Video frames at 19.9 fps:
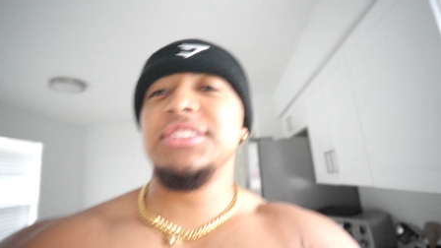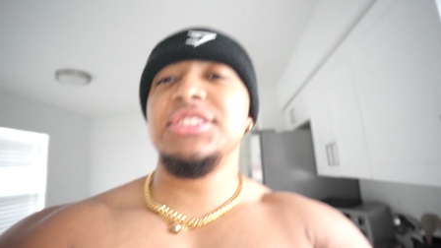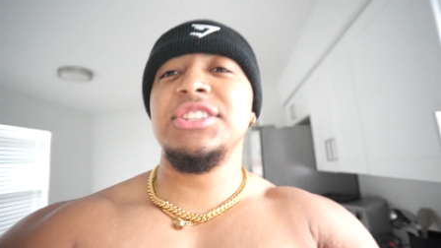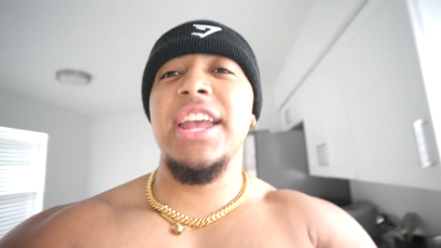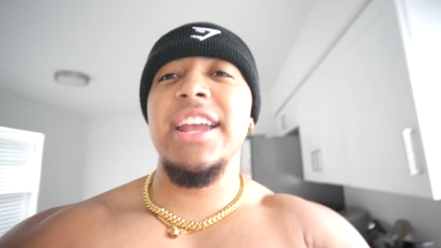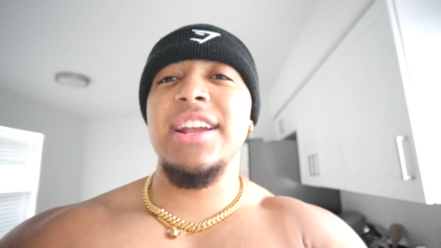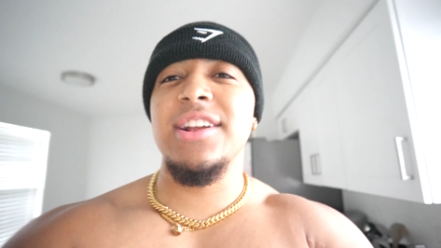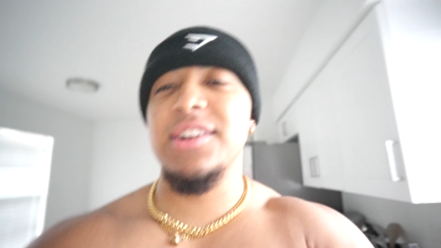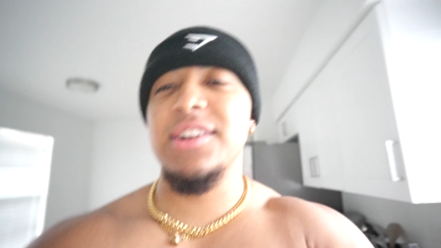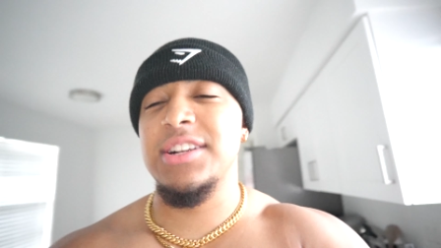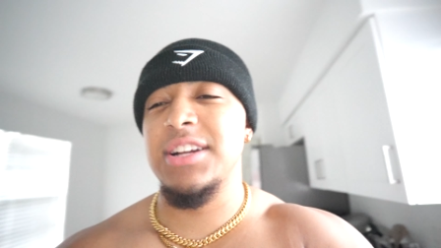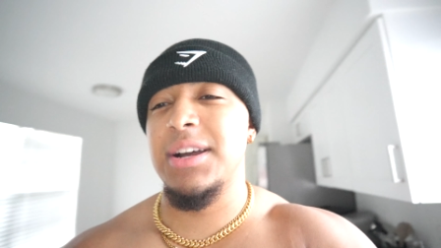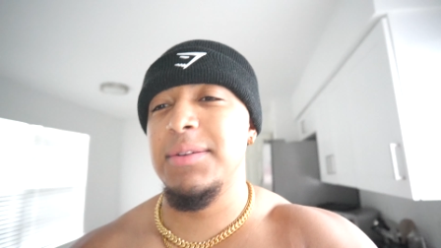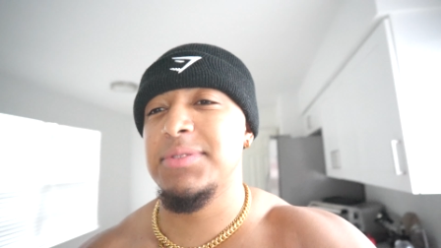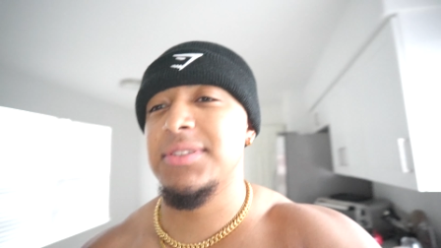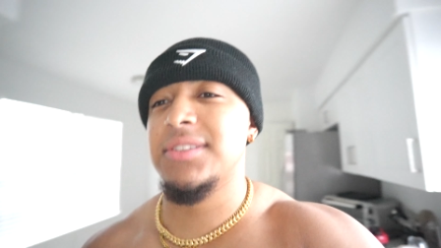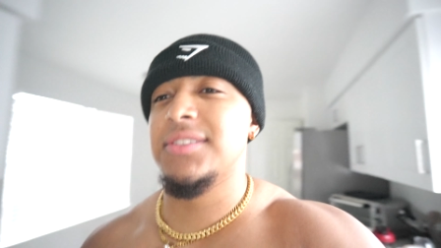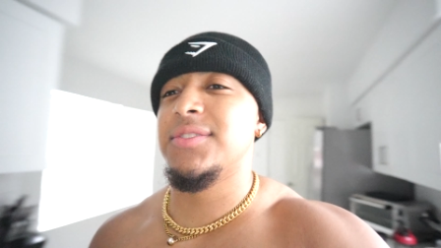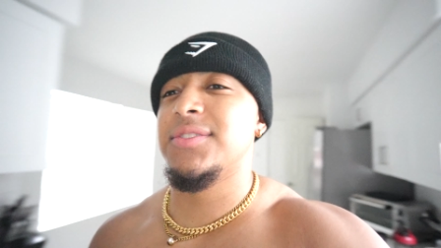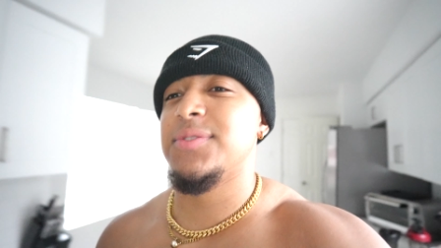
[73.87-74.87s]
shaker
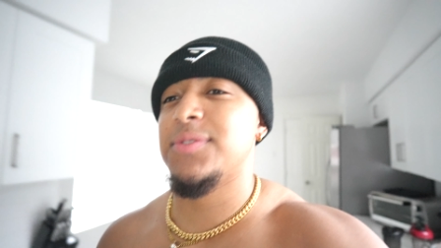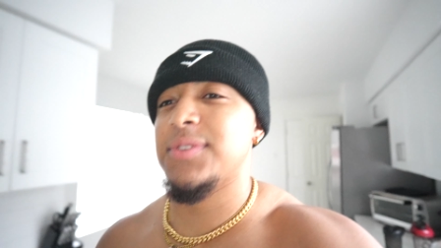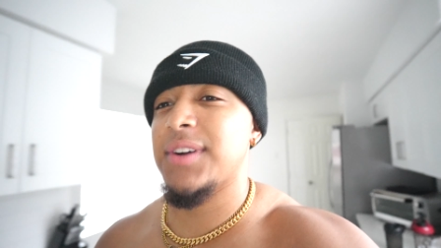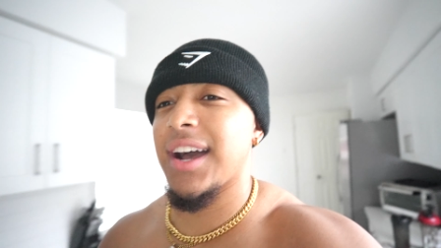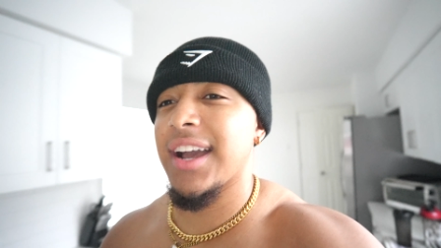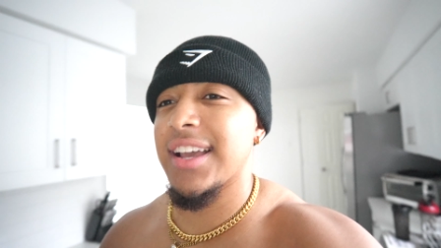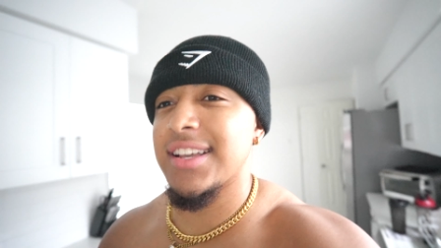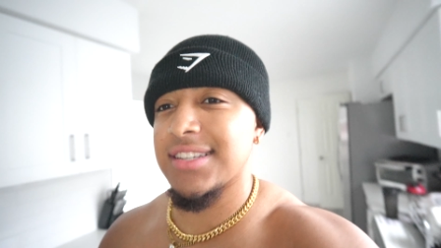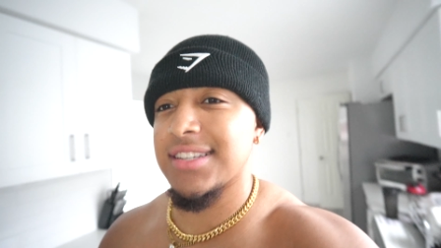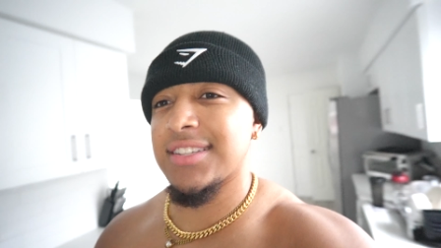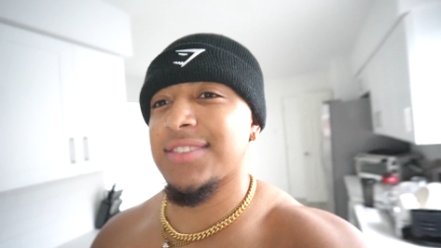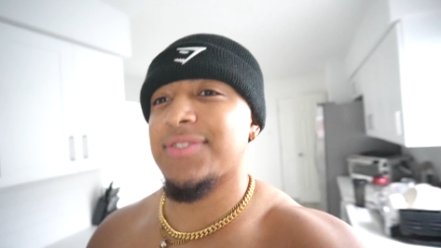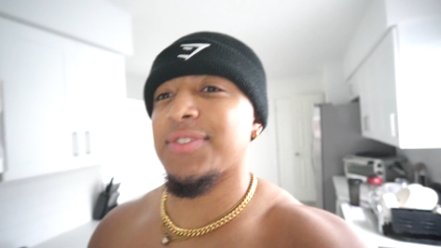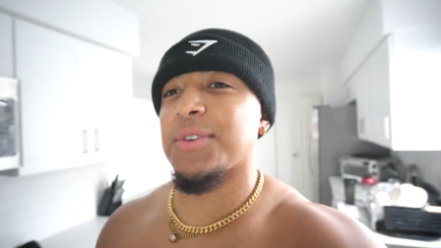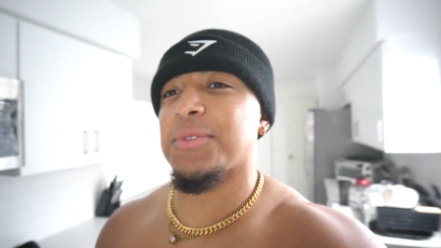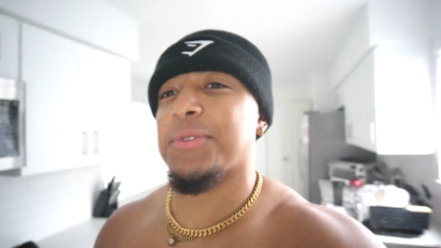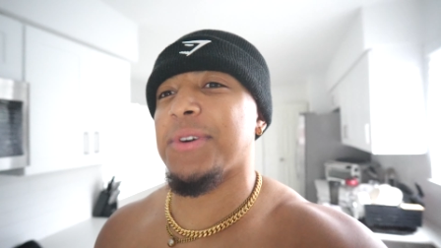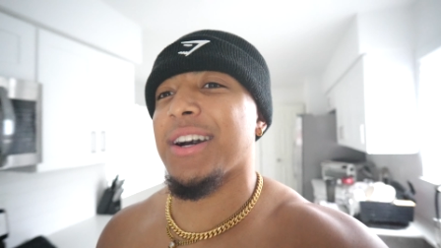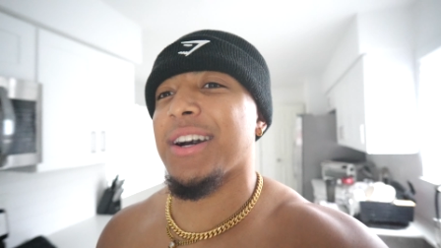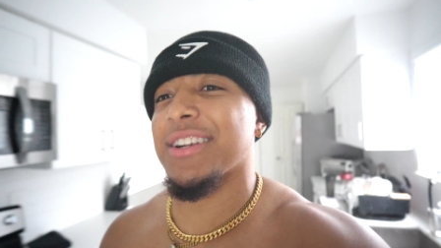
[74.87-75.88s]
cups of ice
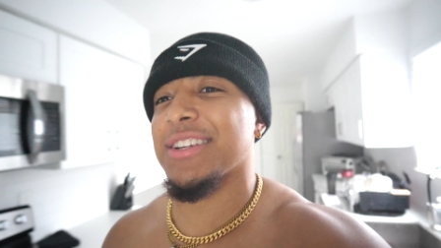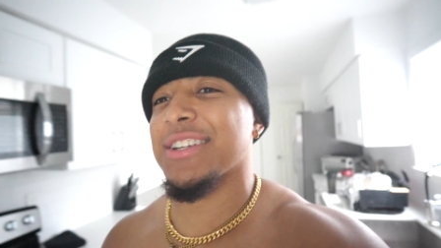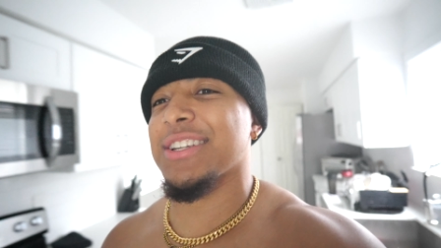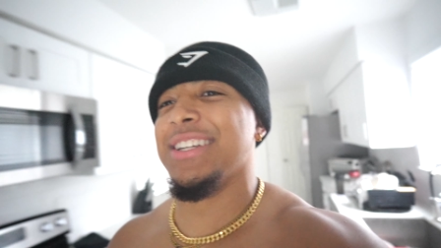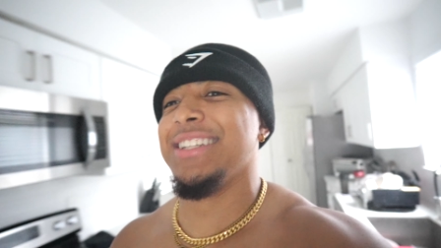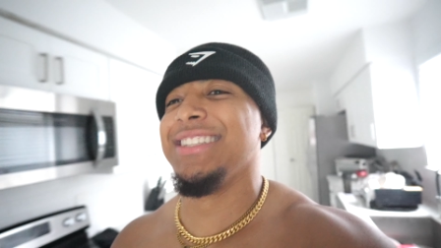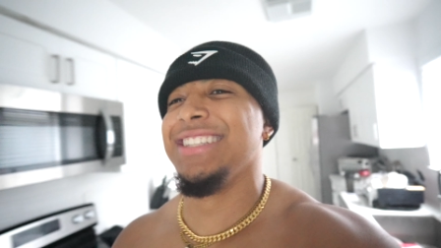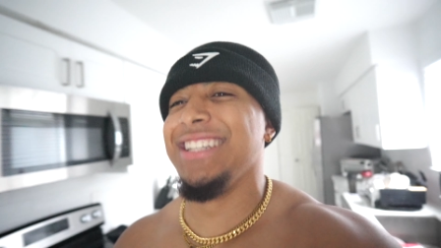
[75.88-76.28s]
for water.